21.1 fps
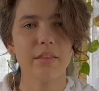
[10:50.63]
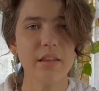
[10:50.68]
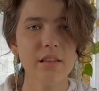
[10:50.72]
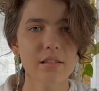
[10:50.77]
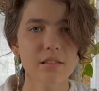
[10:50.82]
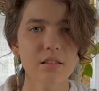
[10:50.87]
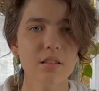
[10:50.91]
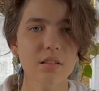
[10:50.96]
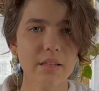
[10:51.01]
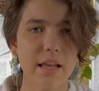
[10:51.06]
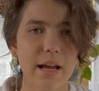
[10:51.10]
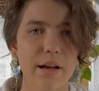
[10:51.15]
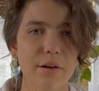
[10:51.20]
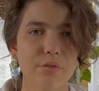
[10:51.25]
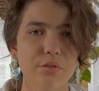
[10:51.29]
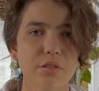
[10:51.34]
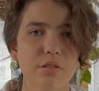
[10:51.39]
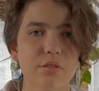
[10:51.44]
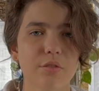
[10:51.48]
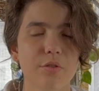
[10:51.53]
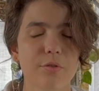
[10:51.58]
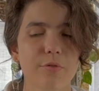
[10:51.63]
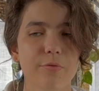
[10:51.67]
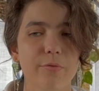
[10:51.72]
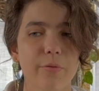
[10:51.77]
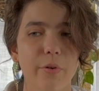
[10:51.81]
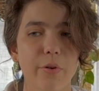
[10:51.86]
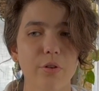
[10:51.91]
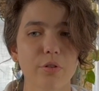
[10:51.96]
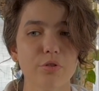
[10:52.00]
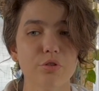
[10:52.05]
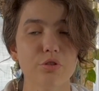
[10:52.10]
This allows
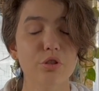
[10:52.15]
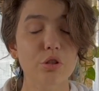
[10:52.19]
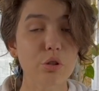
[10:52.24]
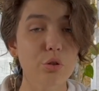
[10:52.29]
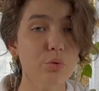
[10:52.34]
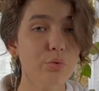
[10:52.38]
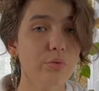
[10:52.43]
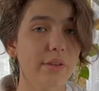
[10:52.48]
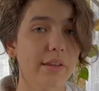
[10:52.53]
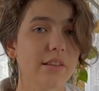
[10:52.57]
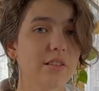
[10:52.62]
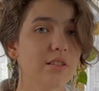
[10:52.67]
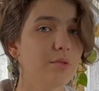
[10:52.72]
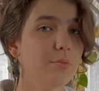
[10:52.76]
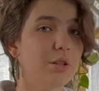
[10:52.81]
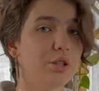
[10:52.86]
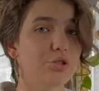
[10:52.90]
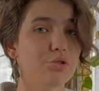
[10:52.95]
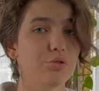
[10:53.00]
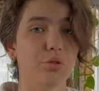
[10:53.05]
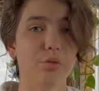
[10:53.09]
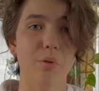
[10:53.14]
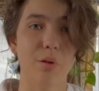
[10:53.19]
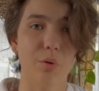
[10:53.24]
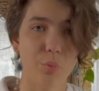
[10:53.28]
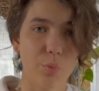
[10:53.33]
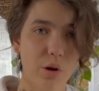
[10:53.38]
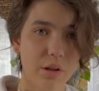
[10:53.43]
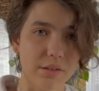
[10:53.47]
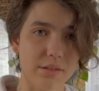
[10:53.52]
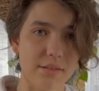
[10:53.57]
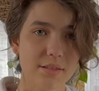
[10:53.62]
for two things to be true at
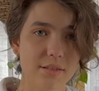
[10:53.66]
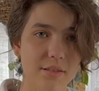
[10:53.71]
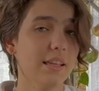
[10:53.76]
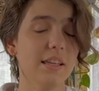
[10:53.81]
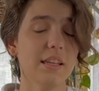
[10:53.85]
once.